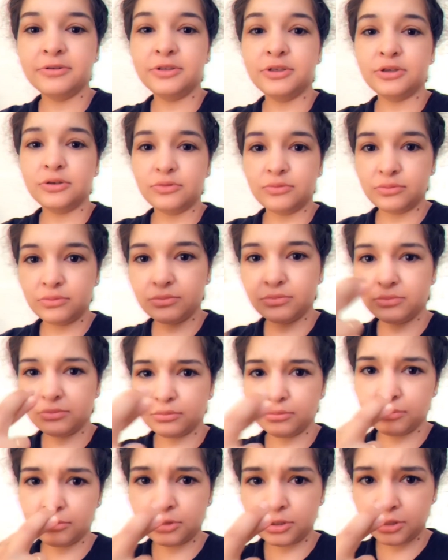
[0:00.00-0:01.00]
so
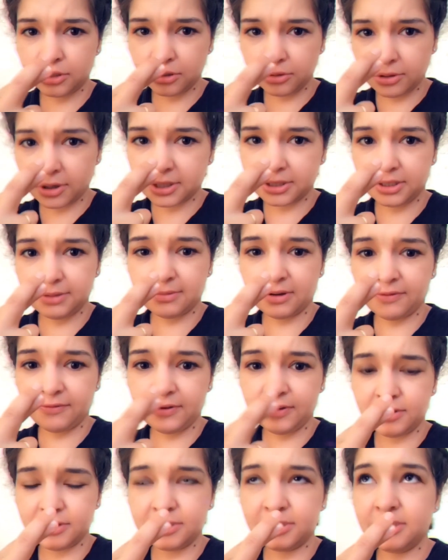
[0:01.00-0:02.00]
I'm still crossing my
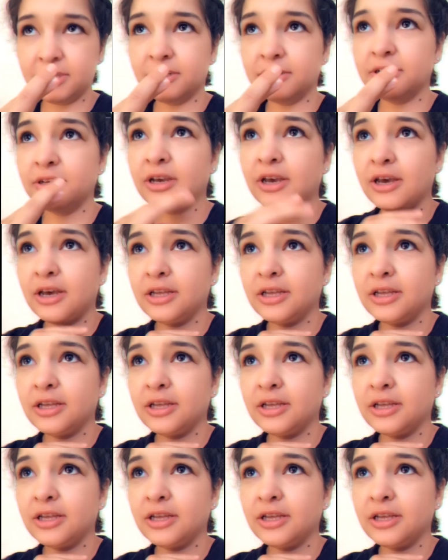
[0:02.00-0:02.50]
fingers here.